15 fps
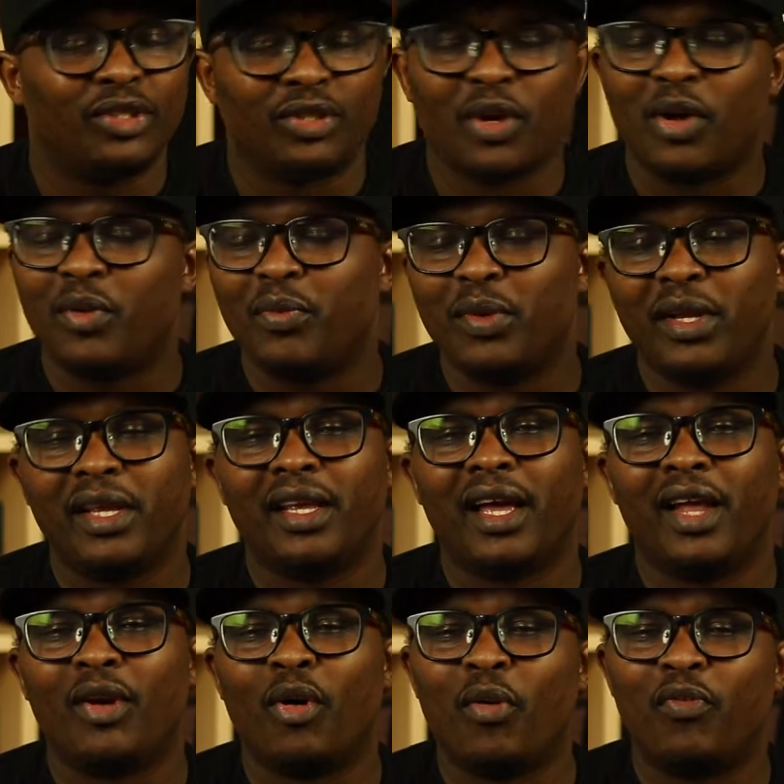Join me,
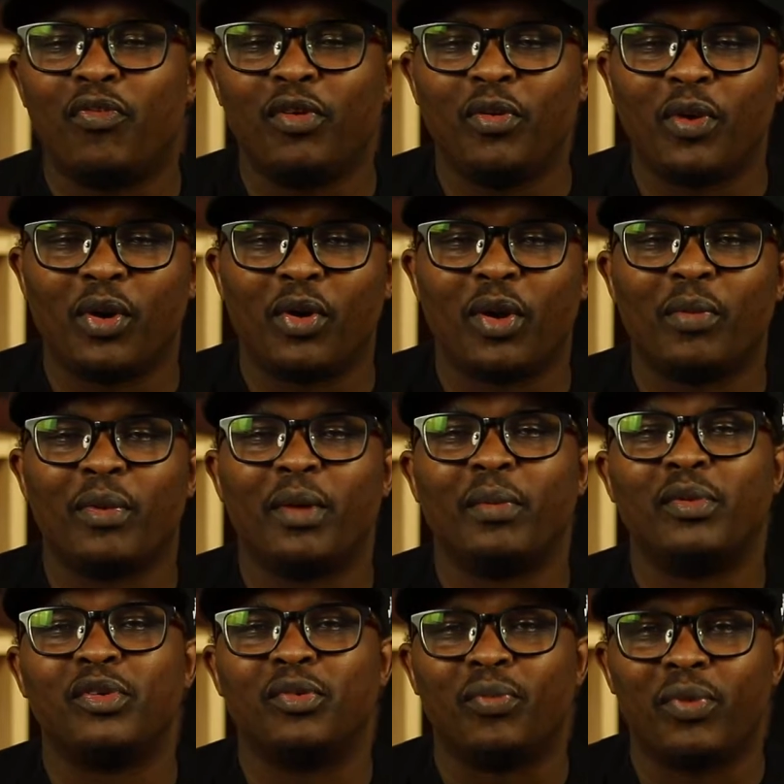and hopefully we're gonna be
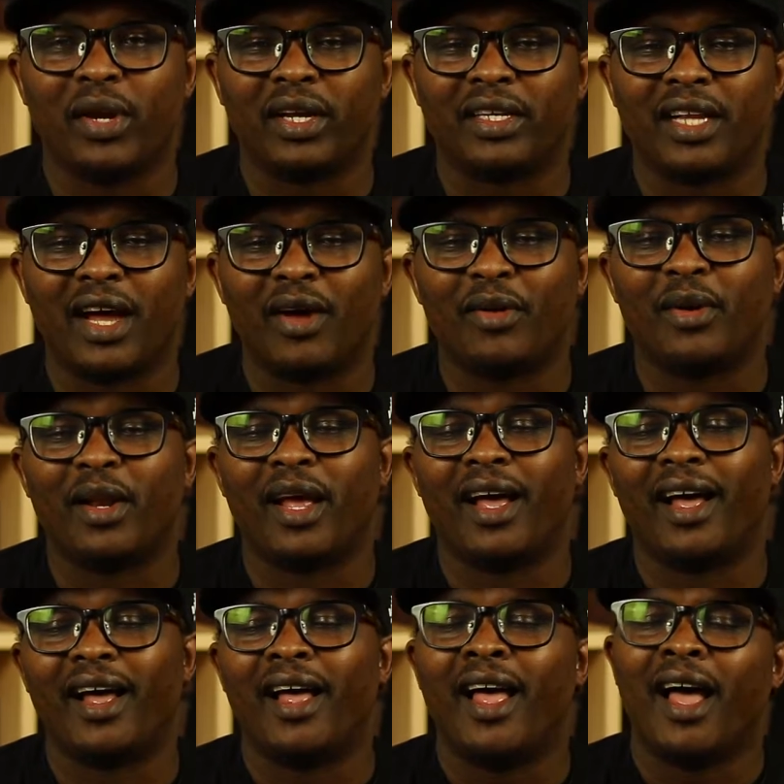able to break down
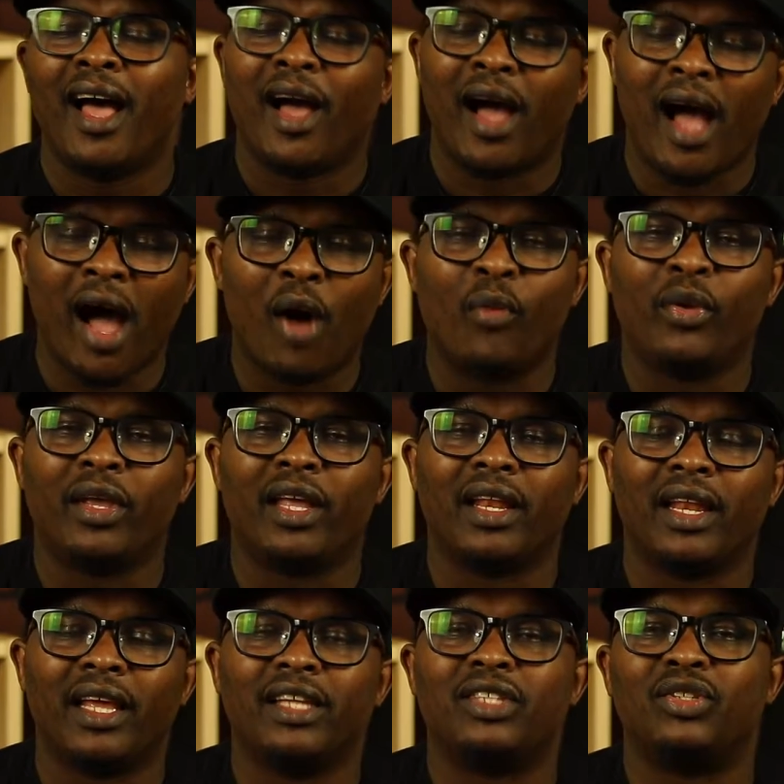how we
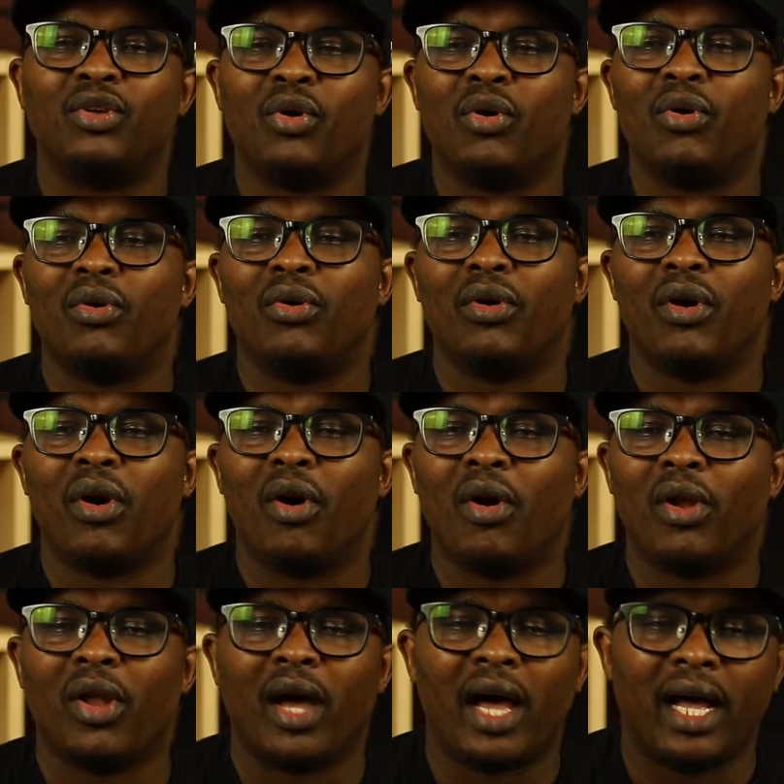can let go
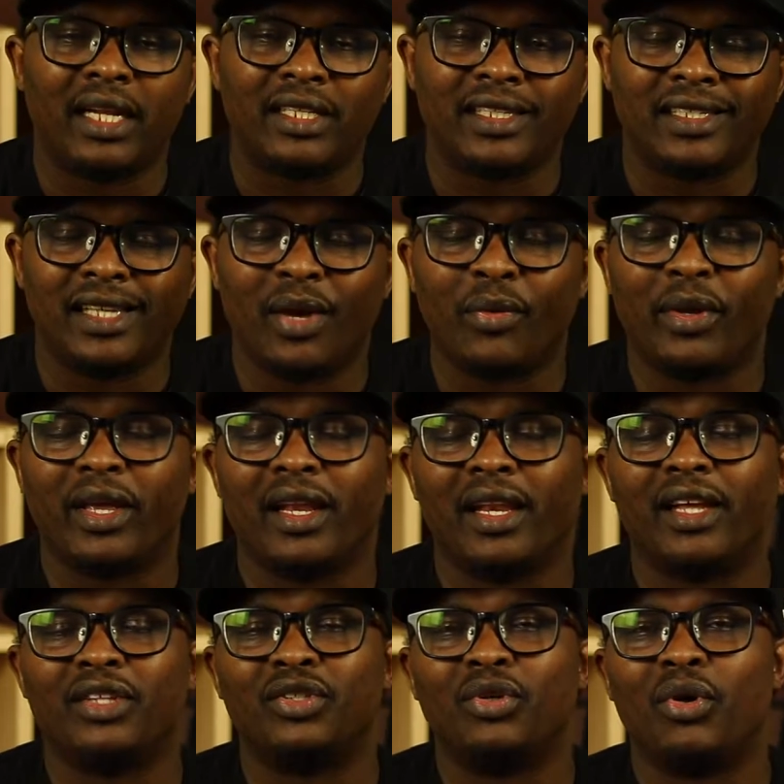all our heartaches, how we can
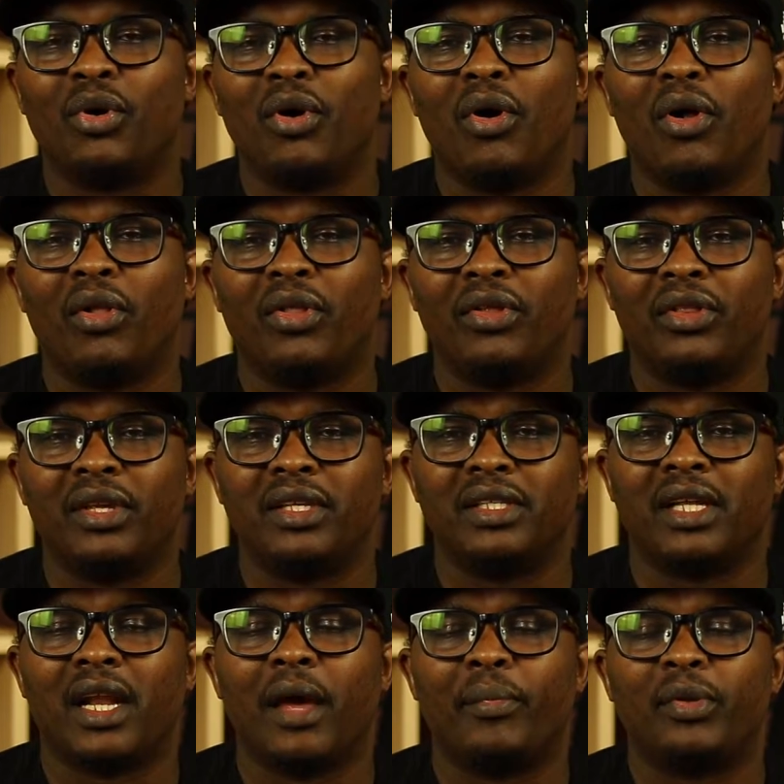let go all the things
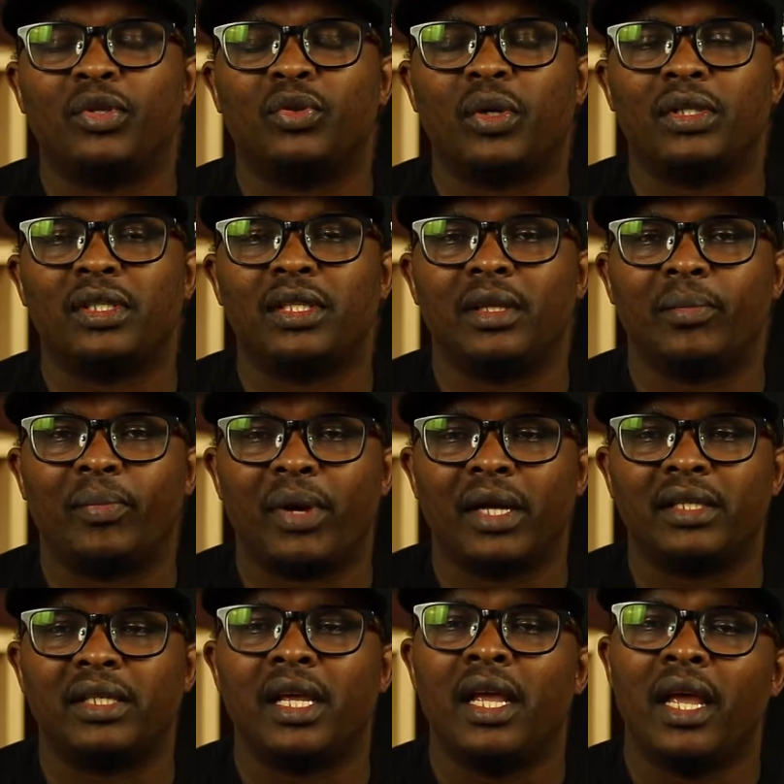that happened to us in the
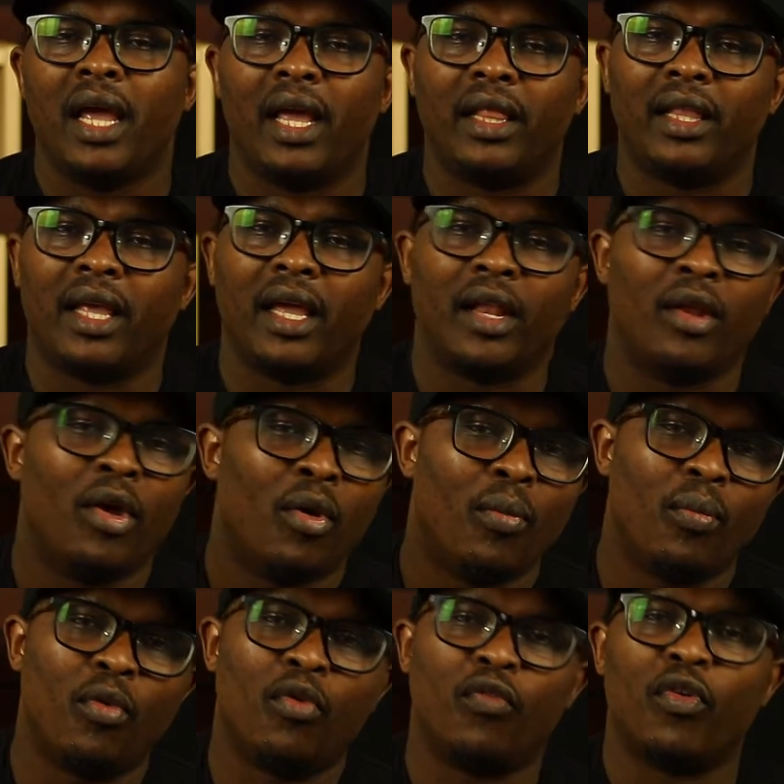past, and then
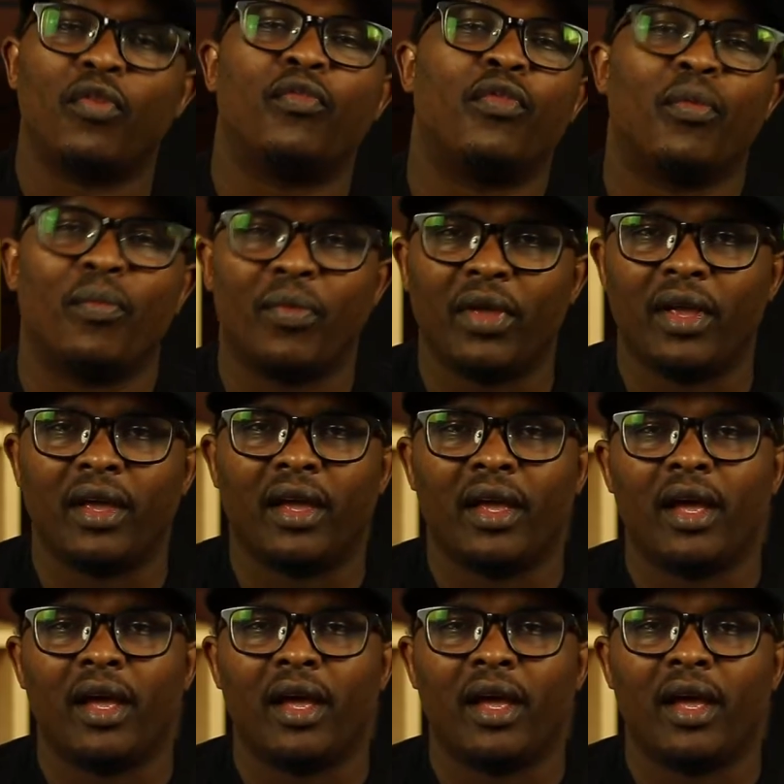move on from there